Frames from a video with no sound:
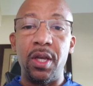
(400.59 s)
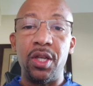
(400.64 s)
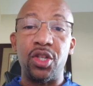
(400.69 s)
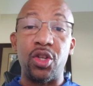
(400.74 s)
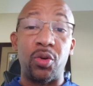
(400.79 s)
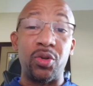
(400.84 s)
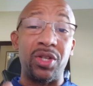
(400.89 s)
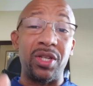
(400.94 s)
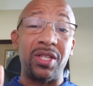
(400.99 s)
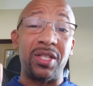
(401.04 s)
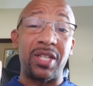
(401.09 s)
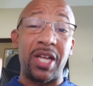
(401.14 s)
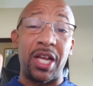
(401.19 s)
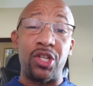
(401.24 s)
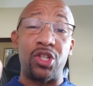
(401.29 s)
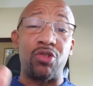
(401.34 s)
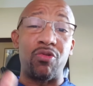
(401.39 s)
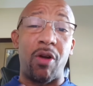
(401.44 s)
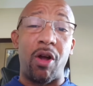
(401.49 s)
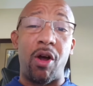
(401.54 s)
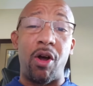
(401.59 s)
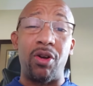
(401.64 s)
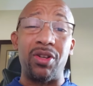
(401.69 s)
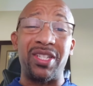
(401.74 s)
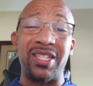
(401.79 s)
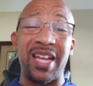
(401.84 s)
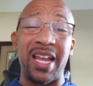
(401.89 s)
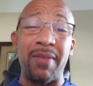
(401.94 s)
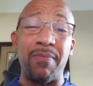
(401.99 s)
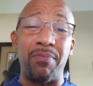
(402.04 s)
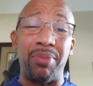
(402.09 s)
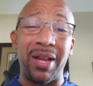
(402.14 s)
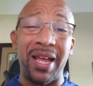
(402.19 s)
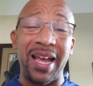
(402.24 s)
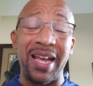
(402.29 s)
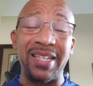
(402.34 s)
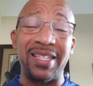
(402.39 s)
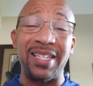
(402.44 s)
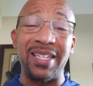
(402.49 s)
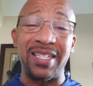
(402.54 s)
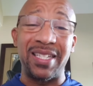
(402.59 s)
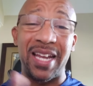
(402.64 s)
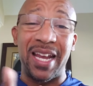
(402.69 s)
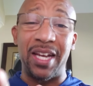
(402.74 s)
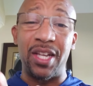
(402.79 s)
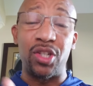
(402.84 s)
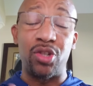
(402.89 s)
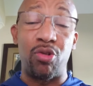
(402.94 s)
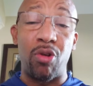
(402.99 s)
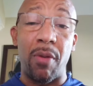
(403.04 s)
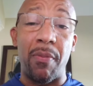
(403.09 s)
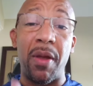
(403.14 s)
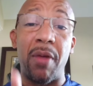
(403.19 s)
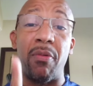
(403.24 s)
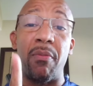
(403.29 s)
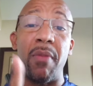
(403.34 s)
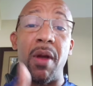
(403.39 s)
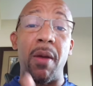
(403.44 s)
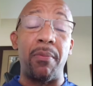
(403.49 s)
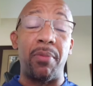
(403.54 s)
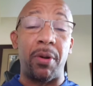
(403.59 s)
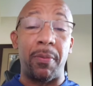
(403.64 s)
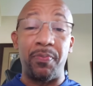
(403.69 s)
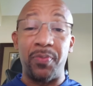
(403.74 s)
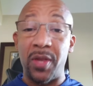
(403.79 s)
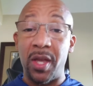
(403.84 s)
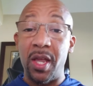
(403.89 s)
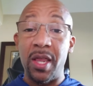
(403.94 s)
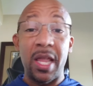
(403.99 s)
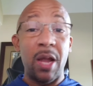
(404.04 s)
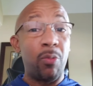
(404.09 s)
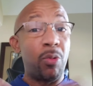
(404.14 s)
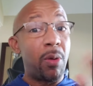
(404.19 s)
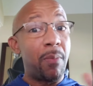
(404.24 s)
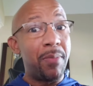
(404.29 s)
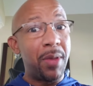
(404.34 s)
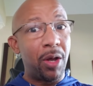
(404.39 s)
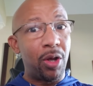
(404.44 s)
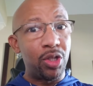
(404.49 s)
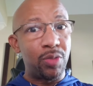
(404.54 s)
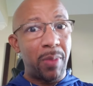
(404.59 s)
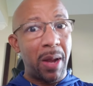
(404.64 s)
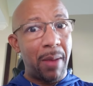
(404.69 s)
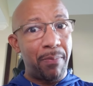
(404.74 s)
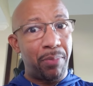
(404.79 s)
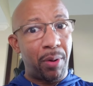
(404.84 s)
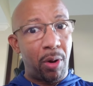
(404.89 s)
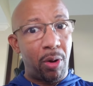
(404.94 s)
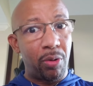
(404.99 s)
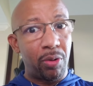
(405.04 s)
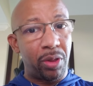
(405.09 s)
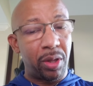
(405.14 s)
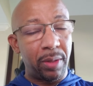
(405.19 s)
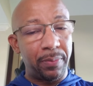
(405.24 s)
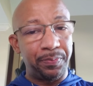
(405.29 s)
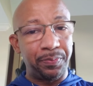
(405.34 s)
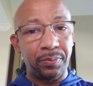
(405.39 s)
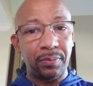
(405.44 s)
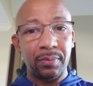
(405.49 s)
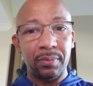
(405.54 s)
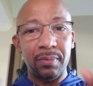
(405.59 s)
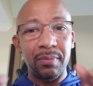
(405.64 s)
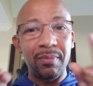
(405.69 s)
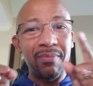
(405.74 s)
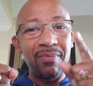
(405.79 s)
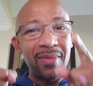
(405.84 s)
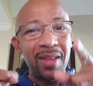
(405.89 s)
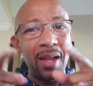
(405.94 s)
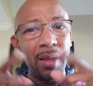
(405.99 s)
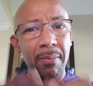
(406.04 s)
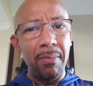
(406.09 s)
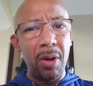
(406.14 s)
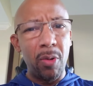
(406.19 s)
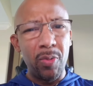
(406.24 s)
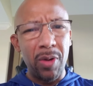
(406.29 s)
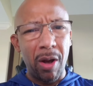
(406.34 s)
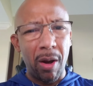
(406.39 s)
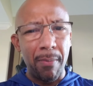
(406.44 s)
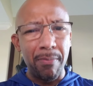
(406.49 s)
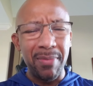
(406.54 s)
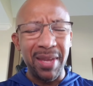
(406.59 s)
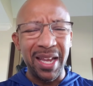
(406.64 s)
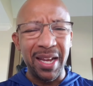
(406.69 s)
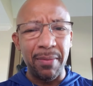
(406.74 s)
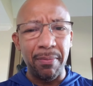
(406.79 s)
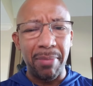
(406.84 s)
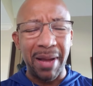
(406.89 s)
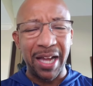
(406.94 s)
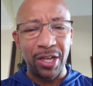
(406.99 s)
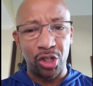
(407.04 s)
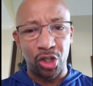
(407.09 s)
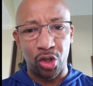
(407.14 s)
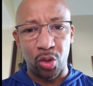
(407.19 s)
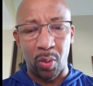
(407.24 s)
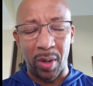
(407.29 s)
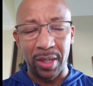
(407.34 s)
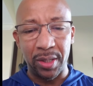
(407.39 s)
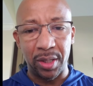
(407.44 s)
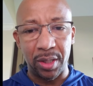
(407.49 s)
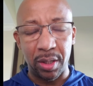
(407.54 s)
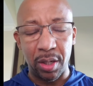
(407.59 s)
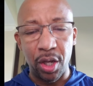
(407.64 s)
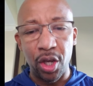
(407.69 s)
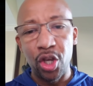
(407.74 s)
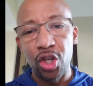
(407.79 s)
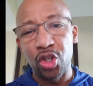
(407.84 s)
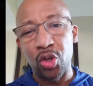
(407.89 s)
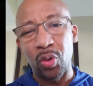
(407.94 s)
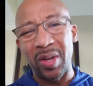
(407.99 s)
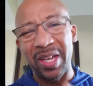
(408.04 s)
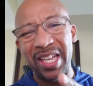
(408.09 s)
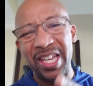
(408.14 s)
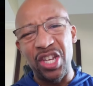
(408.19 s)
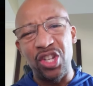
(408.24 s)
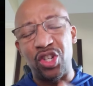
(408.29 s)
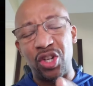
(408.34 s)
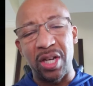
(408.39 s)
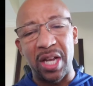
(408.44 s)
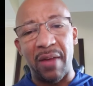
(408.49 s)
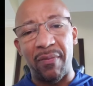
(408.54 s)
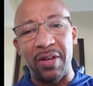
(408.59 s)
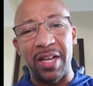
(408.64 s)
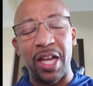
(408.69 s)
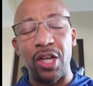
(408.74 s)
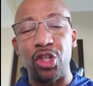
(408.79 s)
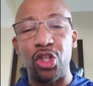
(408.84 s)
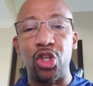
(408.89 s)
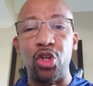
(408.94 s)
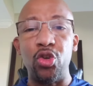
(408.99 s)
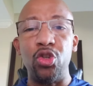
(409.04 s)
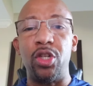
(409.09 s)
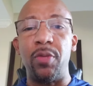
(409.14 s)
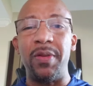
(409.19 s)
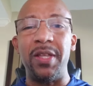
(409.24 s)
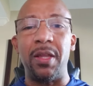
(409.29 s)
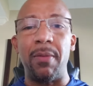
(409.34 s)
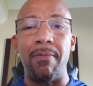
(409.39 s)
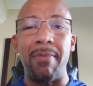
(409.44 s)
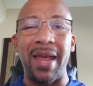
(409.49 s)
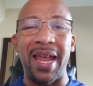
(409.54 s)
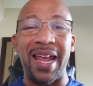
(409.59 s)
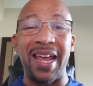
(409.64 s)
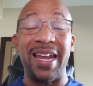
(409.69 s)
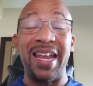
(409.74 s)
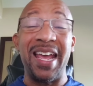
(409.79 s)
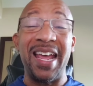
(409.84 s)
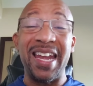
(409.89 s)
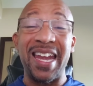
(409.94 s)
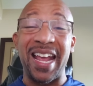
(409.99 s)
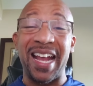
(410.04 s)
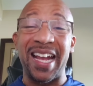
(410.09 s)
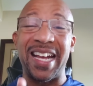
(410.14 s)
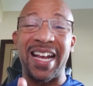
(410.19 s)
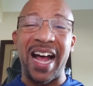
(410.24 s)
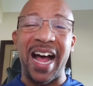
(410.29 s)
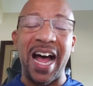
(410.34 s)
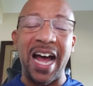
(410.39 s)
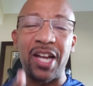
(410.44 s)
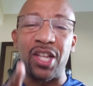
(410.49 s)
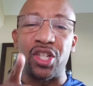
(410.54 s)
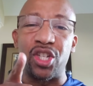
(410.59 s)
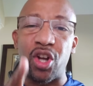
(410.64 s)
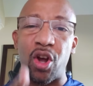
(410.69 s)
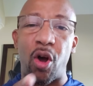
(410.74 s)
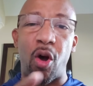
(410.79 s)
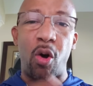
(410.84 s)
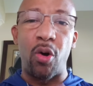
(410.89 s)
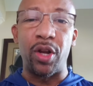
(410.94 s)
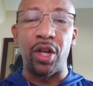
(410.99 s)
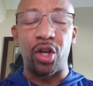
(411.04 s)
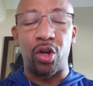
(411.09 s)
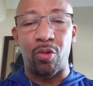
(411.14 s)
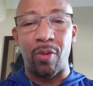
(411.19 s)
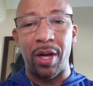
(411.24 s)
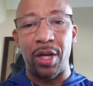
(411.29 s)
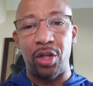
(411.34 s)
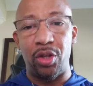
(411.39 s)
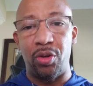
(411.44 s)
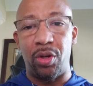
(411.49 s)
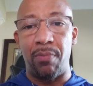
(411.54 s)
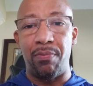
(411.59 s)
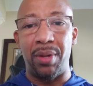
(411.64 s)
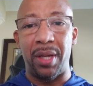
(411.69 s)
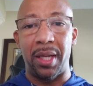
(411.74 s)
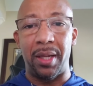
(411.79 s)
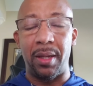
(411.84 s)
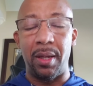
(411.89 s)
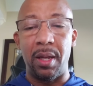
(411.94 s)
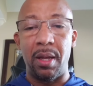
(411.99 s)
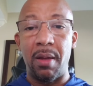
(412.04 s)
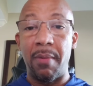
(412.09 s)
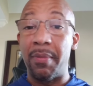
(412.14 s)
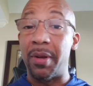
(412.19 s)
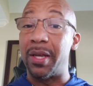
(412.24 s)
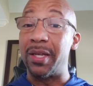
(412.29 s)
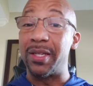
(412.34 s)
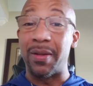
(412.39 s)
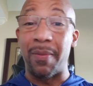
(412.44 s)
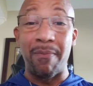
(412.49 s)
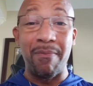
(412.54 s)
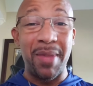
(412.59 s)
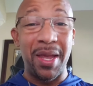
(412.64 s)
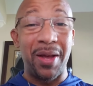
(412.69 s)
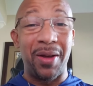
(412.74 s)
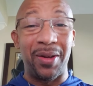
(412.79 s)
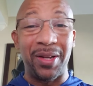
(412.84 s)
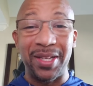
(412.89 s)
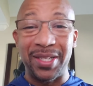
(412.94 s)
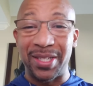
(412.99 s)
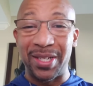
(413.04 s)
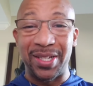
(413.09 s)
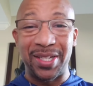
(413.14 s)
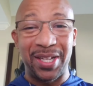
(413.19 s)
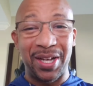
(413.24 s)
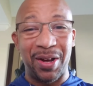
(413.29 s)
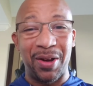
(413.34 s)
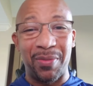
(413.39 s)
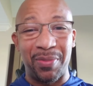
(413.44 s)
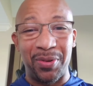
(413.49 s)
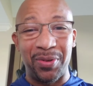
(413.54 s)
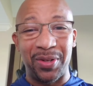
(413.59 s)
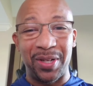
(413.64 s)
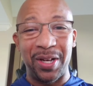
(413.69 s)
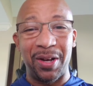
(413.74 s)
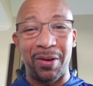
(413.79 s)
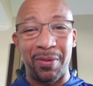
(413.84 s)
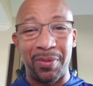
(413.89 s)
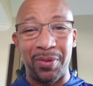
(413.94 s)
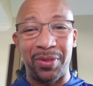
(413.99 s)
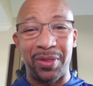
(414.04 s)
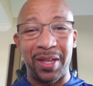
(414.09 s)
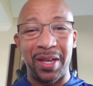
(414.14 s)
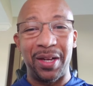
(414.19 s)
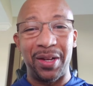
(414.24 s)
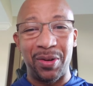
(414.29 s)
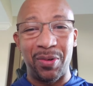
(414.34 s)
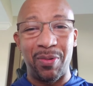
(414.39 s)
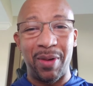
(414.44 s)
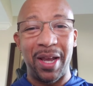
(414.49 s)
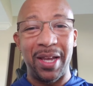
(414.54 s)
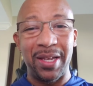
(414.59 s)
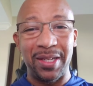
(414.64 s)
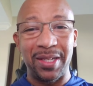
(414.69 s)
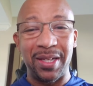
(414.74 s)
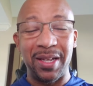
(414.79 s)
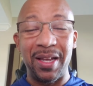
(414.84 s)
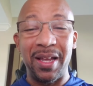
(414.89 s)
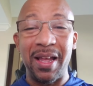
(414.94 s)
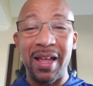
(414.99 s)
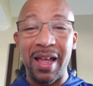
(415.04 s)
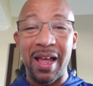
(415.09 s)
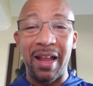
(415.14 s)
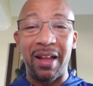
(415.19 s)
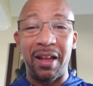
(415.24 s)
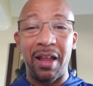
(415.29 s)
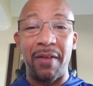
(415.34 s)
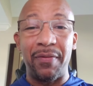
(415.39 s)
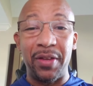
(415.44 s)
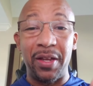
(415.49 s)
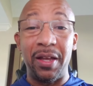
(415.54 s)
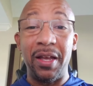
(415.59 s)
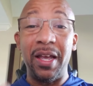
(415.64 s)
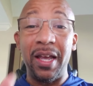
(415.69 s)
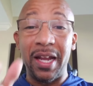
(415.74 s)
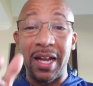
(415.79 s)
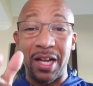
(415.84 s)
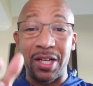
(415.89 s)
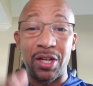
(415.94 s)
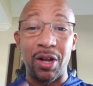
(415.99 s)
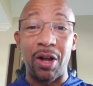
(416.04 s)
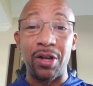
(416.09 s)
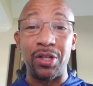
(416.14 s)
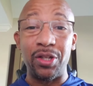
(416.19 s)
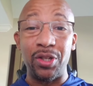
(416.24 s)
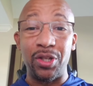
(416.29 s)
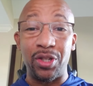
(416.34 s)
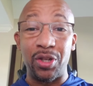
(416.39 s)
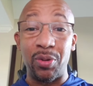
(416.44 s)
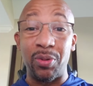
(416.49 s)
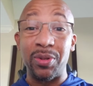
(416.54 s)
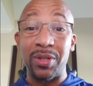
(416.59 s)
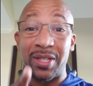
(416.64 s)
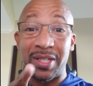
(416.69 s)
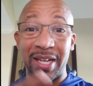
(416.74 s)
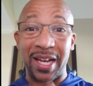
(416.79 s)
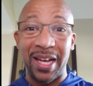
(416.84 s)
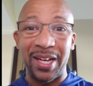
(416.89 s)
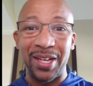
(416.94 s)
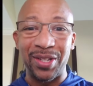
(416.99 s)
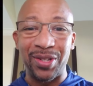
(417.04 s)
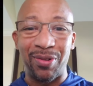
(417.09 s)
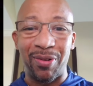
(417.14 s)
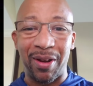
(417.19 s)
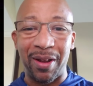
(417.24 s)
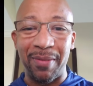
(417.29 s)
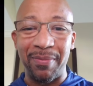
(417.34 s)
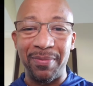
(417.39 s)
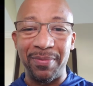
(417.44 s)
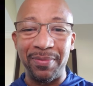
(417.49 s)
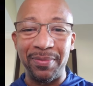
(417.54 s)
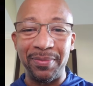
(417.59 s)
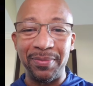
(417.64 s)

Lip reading: So stay strong, stay blessed, stay in his grip. And remember that we're males by birth, but we are men by choice. So each and every day, choose to be the man that God has called and created you to be, because a male is a terrible, terrible thing to waste. I love you, and I'll talk to you soon. Stay in his grip.